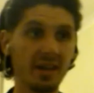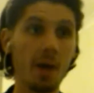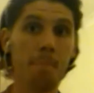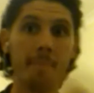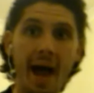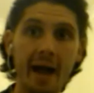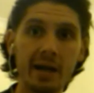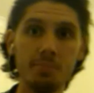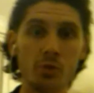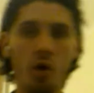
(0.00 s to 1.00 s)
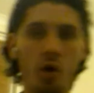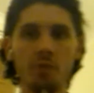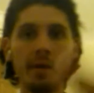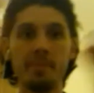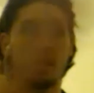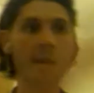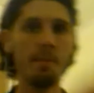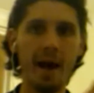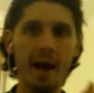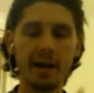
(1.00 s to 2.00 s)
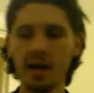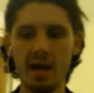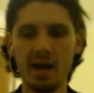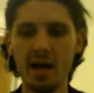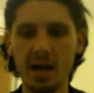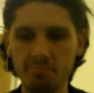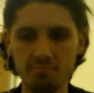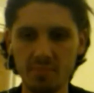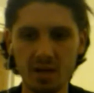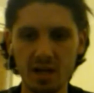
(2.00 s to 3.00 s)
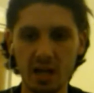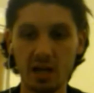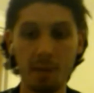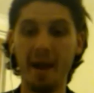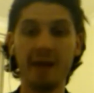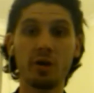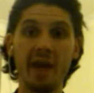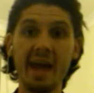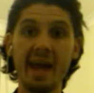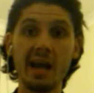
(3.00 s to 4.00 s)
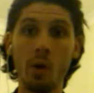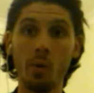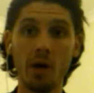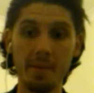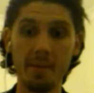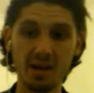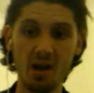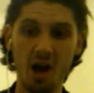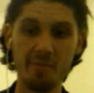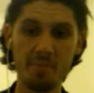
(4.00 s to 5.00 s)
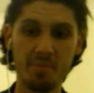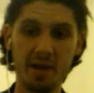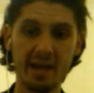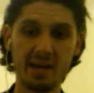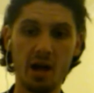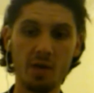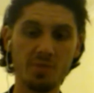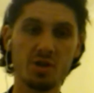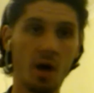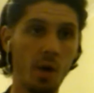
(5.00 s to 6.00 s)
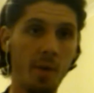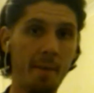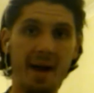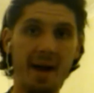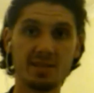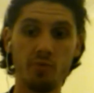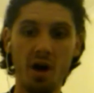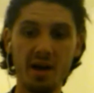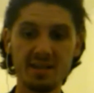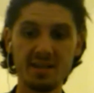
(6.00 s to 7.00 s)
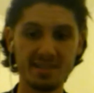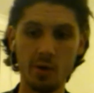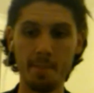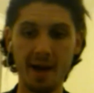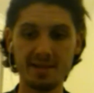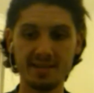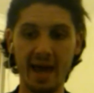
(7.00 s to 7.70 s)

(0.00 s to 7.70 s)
come back, move on, maybe come back. Like I'm back on Halo. I mean, I've been playing. I went back to Rise. Now I'm back to